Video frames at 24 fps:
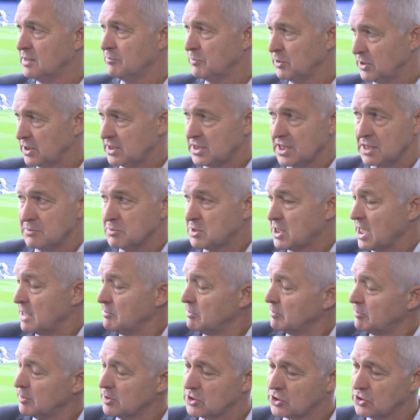But the team's
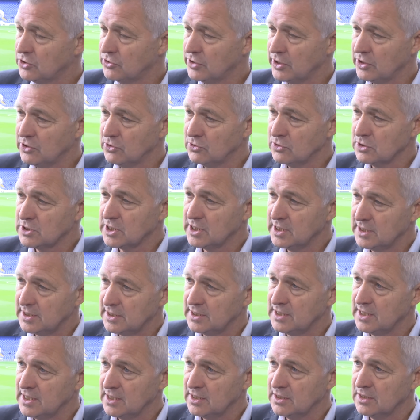capable of scoring goals here
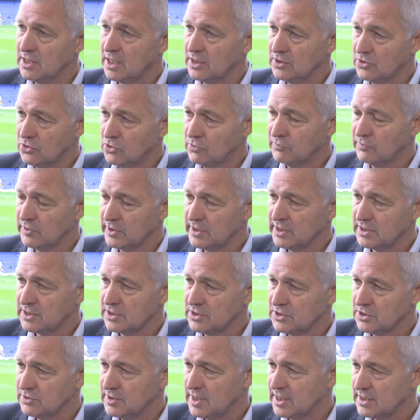today, and hopefully they
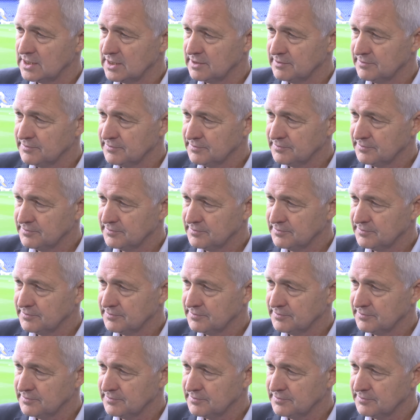can do that.